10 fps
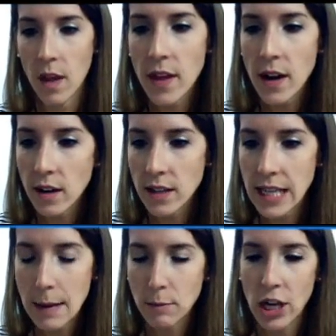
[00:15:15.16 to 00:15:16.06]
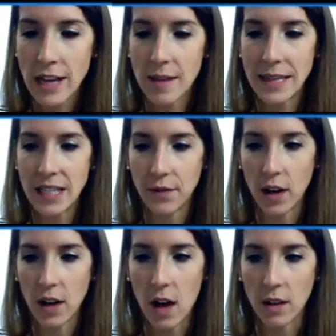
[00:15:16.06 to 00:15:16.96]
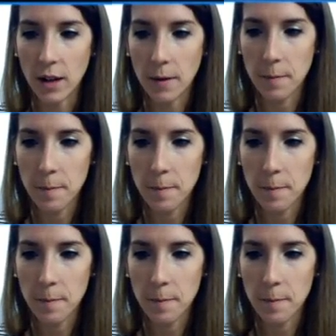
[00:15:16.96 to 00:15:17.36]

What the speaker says: that are the same, shade them a different color.